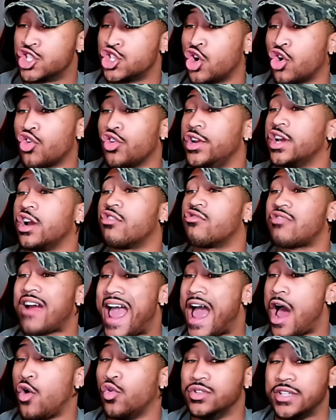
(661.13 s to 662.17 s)
turning
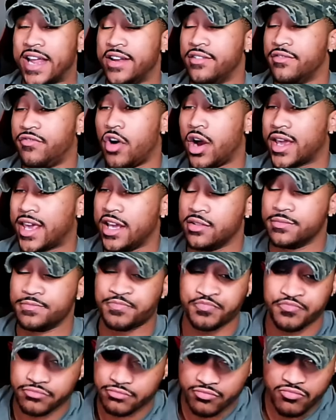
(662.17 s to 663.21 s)
around and fucking
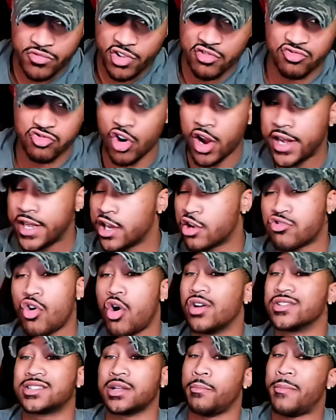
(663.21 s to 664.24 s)
running
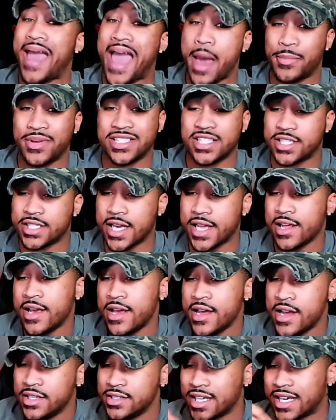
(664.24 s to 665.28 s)
across the map and shit,
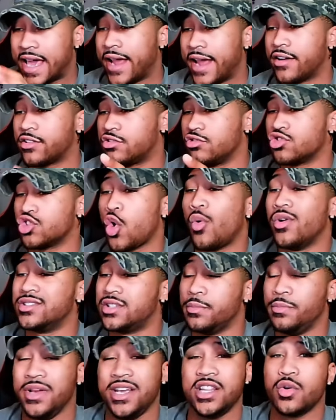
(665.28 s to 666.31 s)
the character's going to
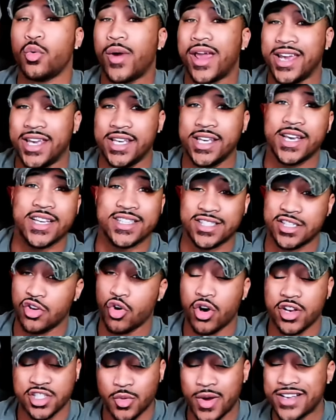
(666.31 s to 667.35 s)
be the way he is. He
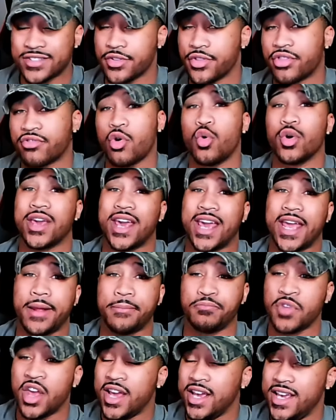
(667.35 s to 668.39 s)
also has a throw
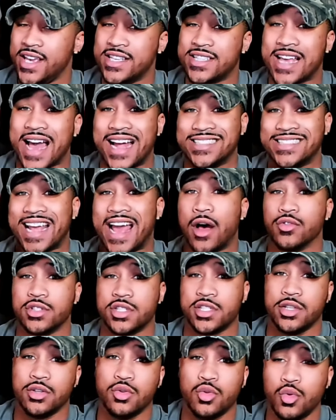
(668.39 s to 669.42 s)
game. He's got down
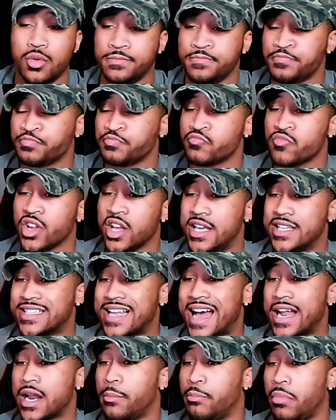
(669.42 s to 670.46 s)
2. He's
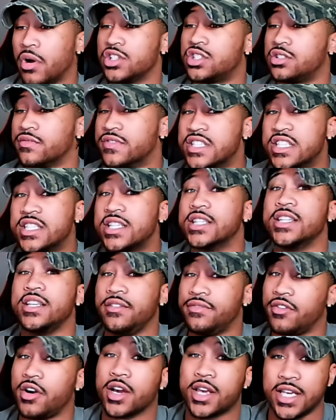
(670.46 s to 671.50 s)
got a bunch of silly
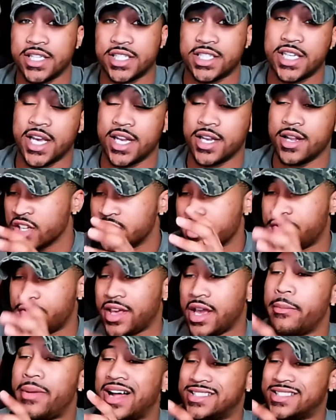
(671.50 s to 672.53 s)
fucking shit. The
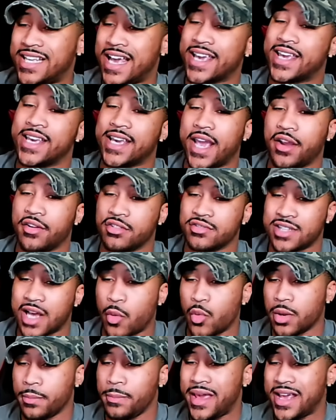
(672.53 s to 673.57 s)
thing about Tekken characters I
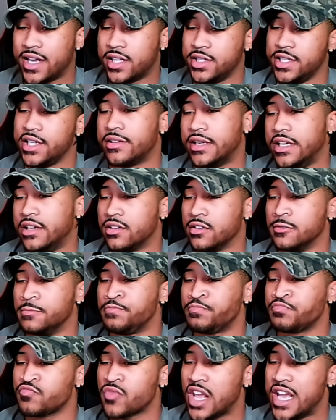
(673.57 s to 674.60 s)
want to make clear here
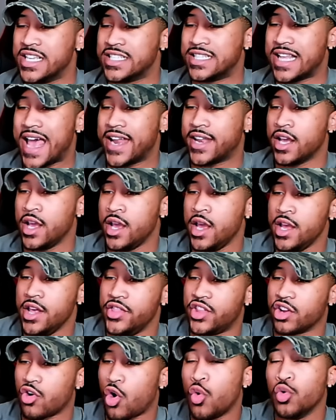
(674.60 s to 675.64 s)
is that
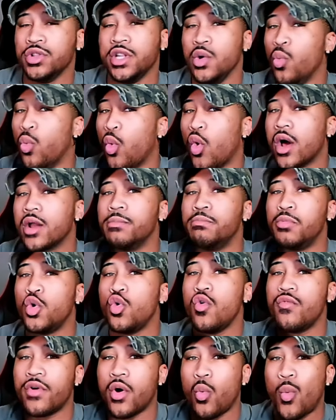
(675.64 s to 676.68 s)
they're only one
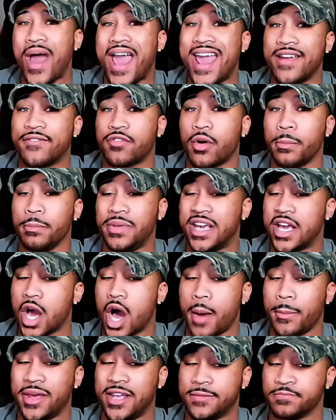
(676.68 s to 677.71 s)
move away from
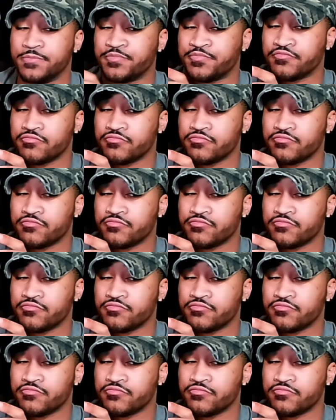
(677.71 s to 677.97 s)
becoming